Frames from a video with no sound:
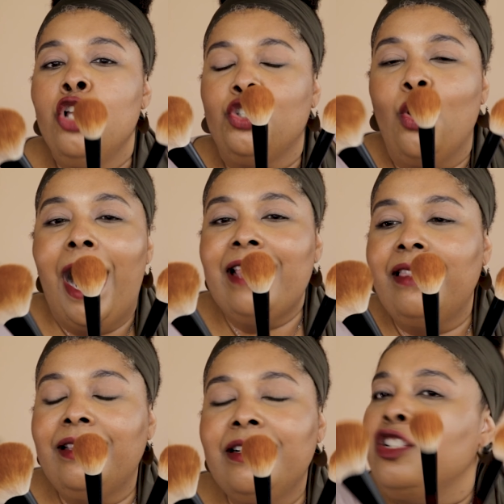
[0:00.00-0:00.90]
So I
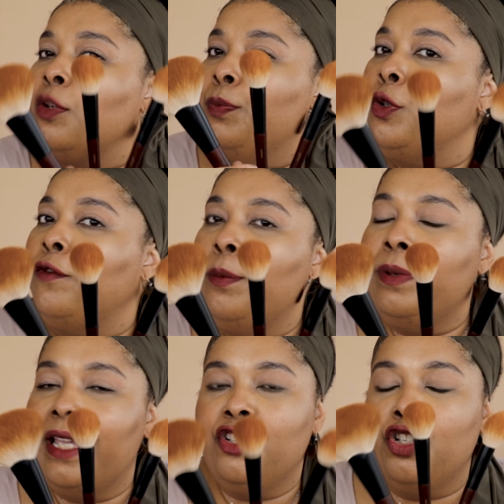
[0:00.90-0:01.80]
think this is a beautiful
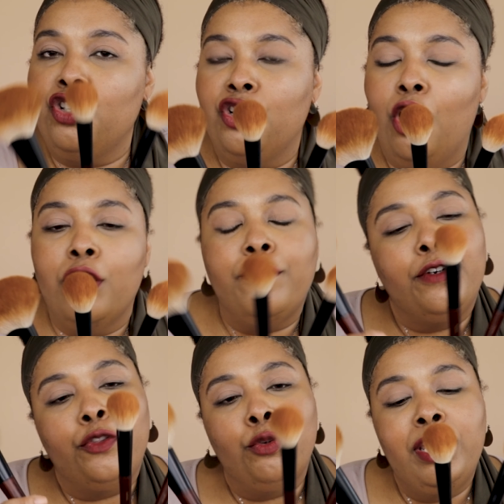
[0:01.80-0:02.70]
place to start
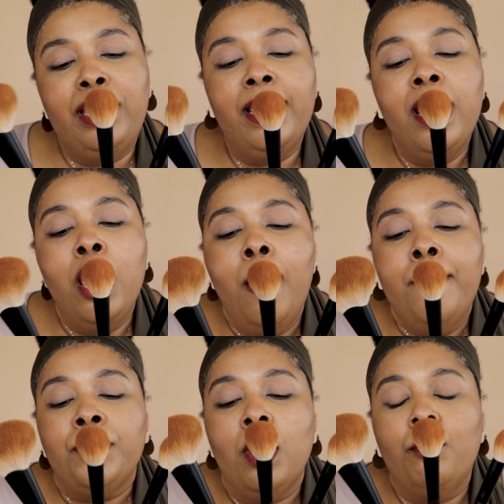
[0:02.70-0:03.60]
for three
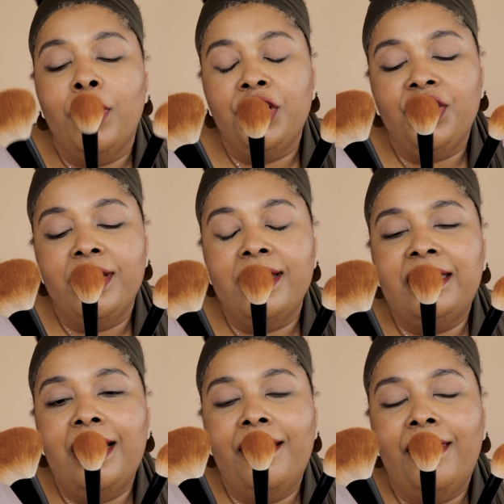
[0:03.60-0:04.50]

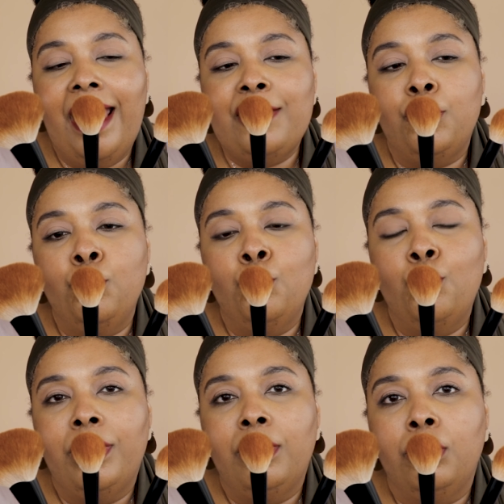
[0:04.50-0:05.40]
brushes that you
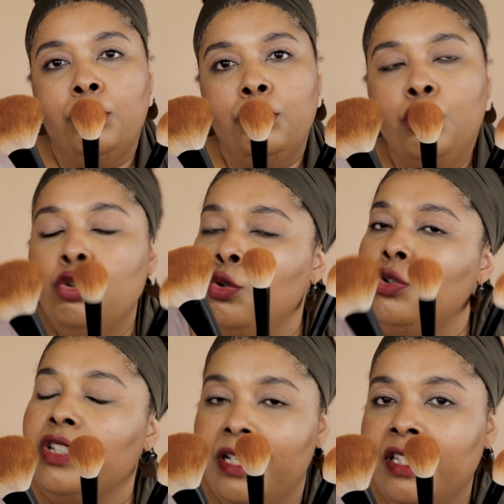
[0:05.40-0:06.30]
will
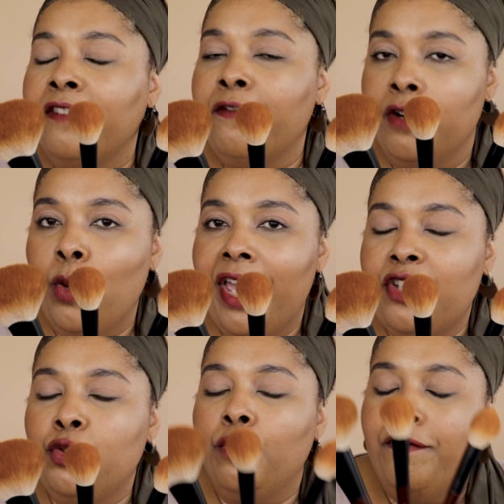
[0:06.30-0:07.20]
use in different
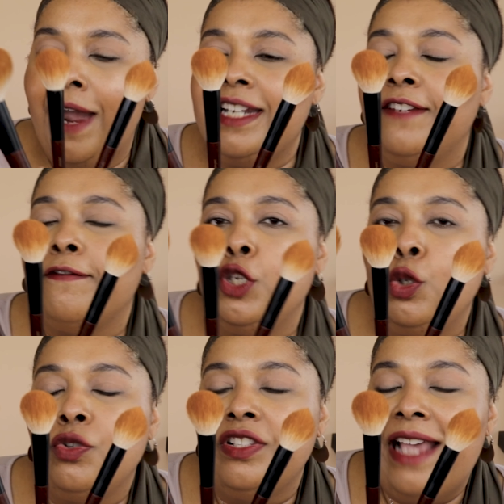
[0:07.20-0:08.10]
ways. You'll find different
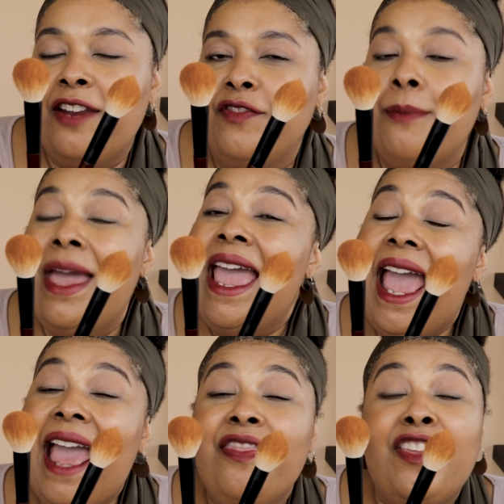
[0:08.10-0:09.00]
uses out of them,
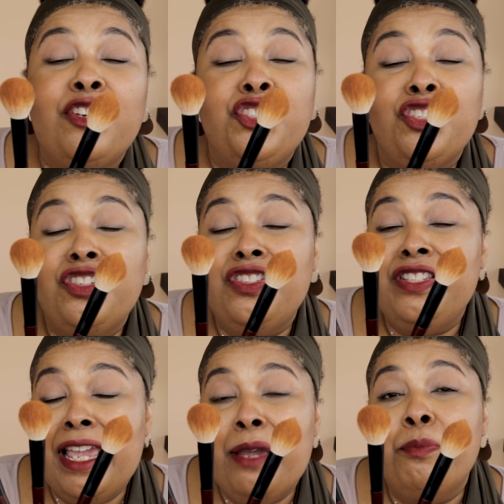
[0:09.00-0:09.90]
and they're just
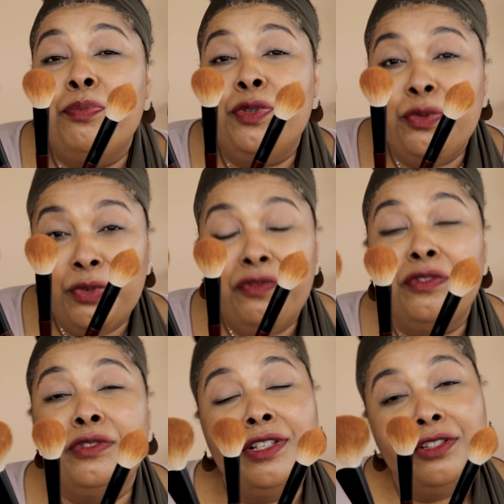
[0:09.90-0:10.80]
damn
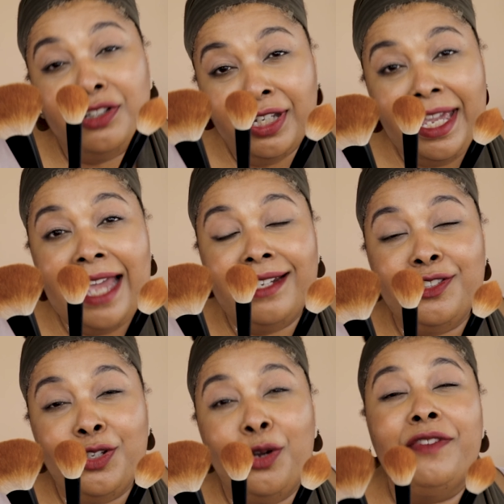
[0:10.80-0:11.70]
beautiful to look at.
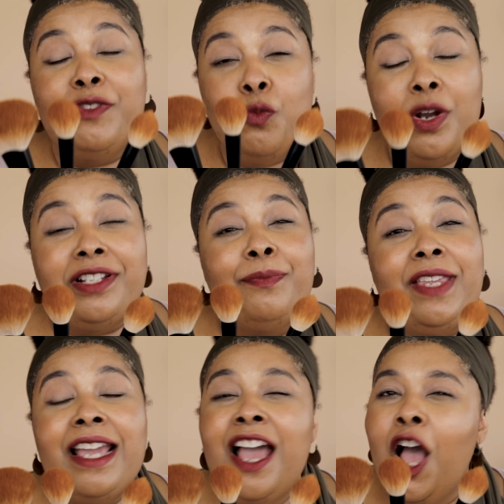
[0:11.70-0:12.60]
So if you want
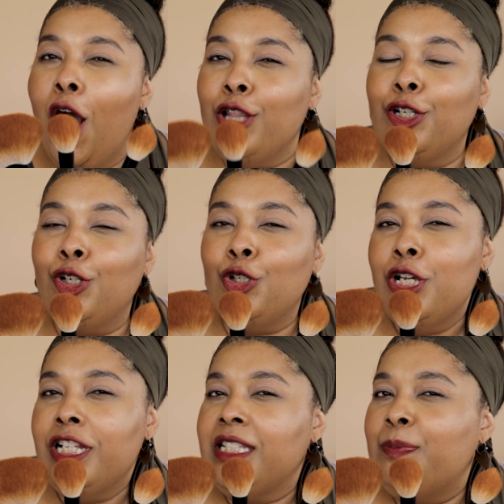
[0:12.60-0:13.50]
something a
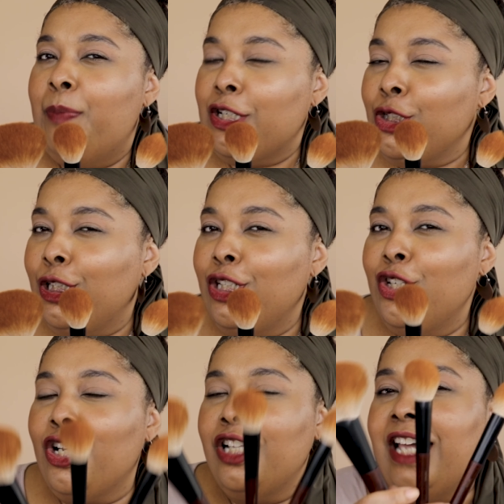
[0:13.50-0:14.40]
little special in
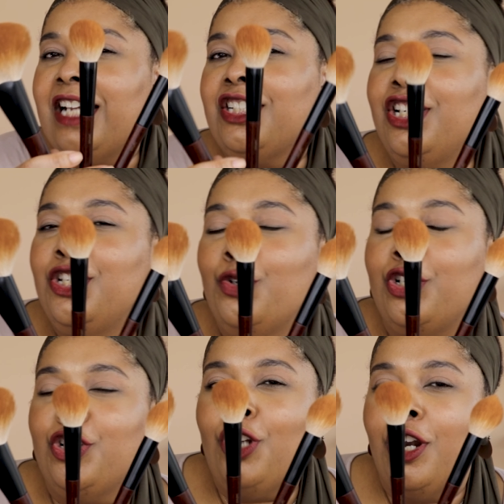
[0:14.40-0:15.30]
your collection, you
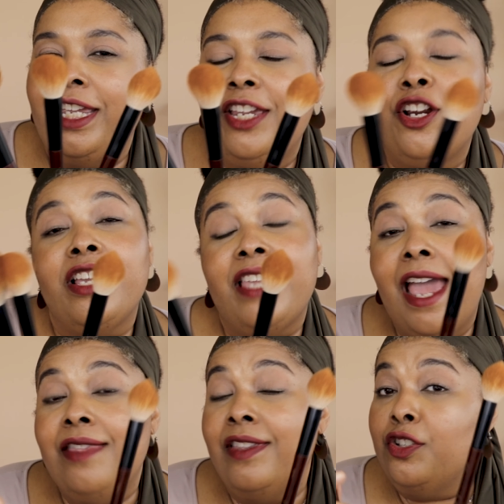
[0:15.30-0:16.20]
can start here.
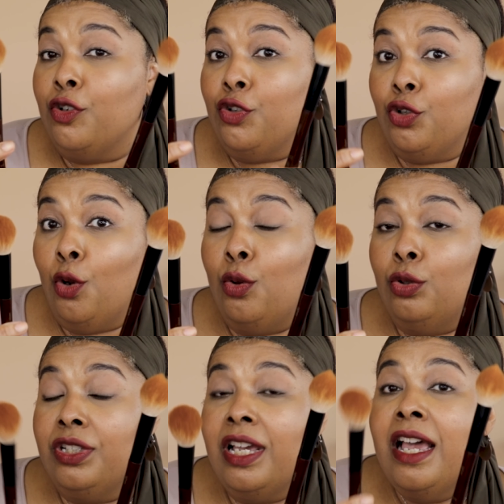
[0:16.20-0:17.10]
Again, these are
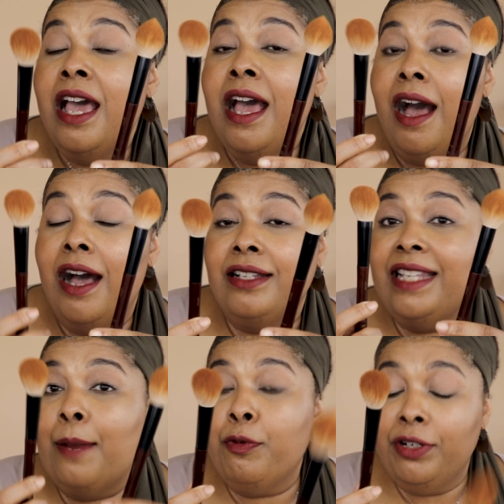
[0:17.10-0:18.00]
sold
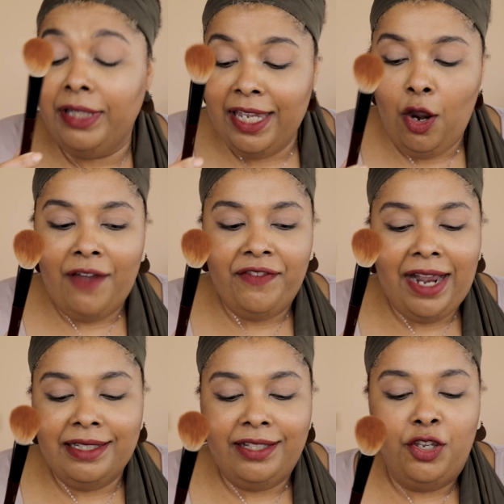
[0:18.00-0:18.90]
separately. Or I
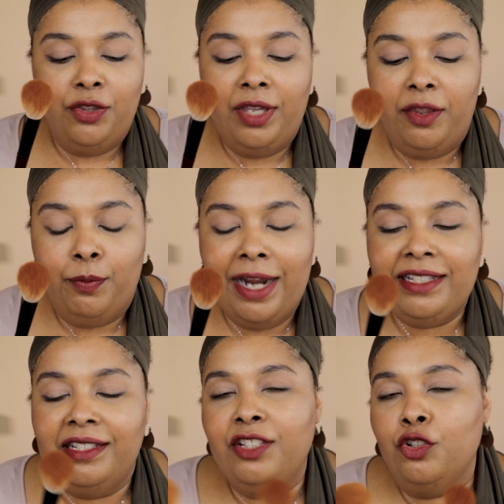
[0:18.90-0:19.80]
forgot to tell you the other
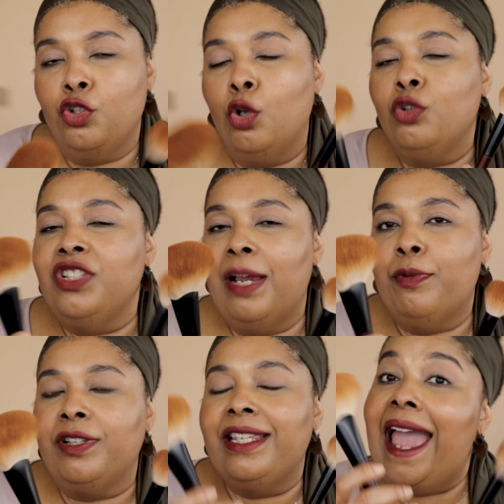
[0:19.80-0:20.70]
prices. These are sold
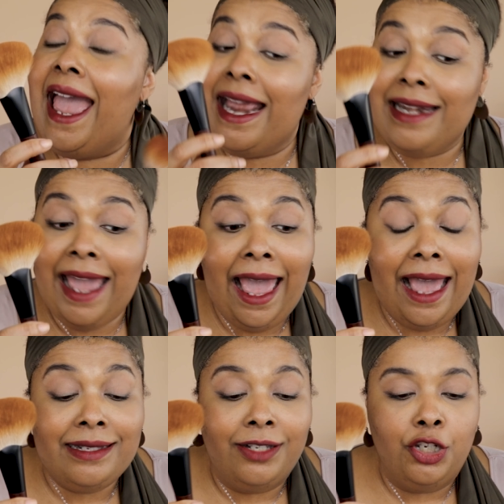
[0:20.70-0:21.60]
separately and
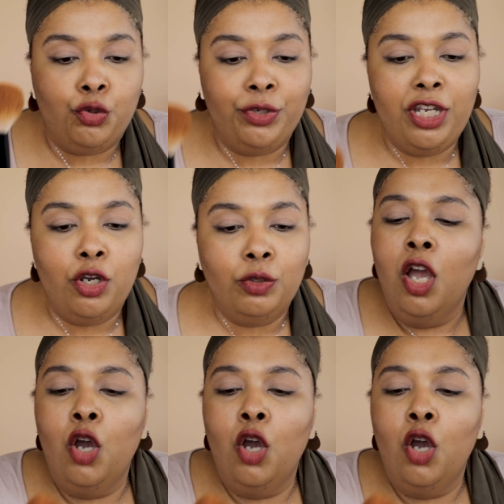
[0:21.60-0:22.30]
as a trio.